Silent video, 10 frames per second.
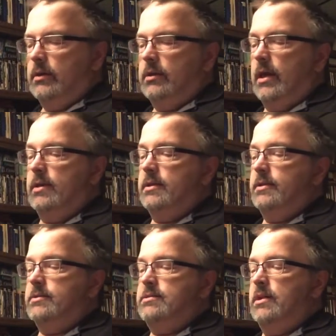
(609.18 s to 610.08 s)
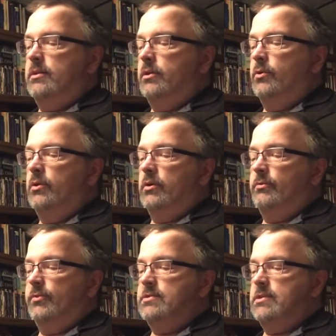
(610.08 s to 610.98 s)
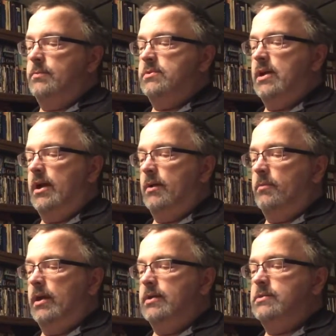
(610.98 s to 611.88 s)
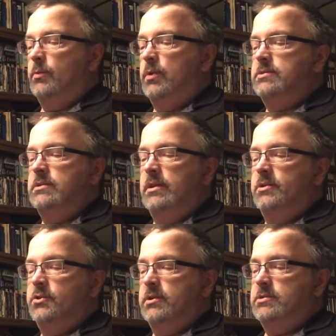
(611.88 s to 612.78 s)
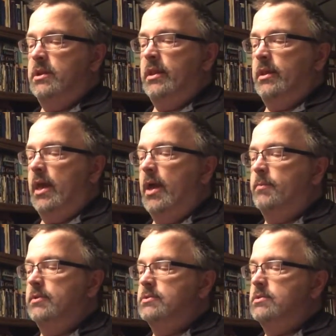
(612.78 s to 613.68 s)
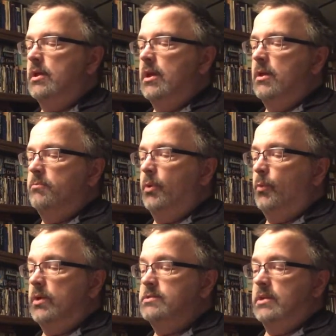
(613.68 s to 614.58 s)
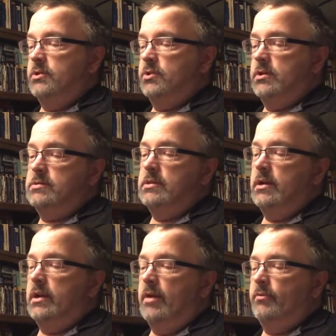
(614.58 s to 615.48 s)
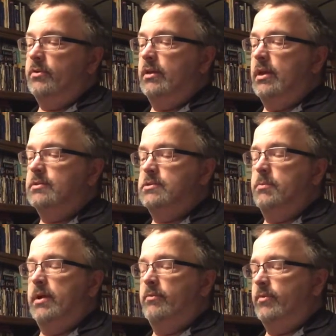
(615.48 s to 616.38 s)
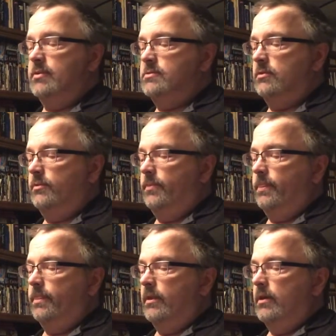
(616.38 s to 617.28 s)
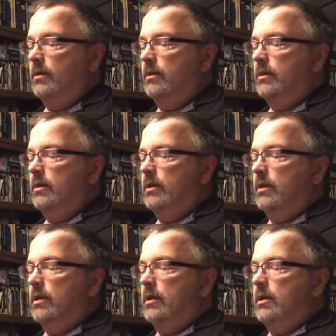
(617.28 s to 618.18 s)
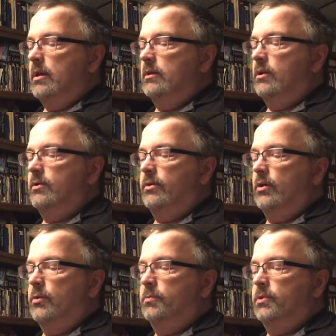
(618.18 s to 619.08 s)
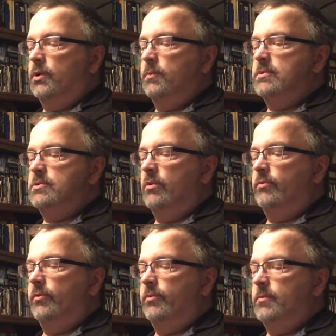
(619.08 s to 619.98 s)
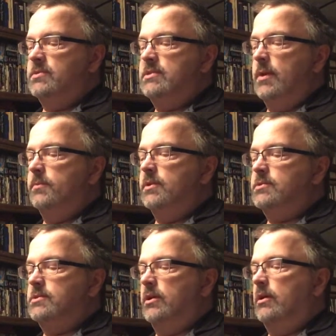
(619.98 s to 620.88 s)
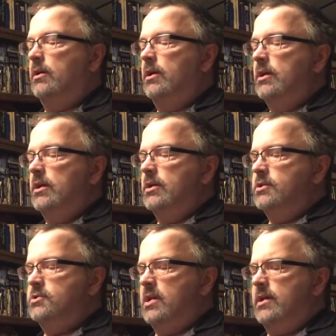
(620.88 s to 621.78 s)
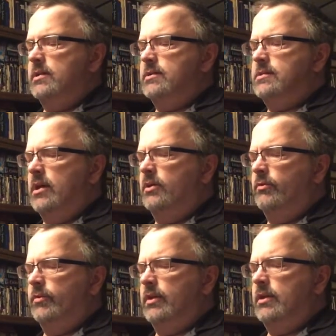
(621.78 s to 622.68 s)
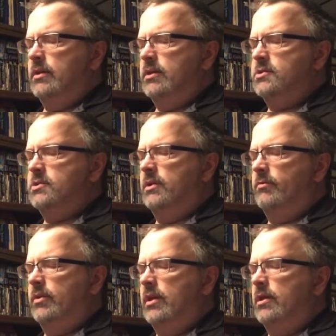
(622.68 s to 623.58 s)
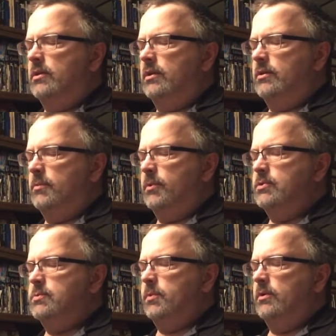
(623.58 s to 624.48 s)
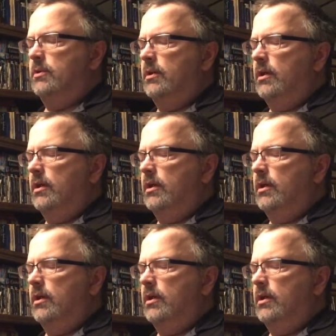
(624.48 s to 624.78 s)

Ken didn't see the new girl for some time, as he wasn't interested in cabins, but was interested in everything else about a vessel. He looked the old pluribus over from stem to stern, shaking his head over the condition of the Eagle at the bowsprit,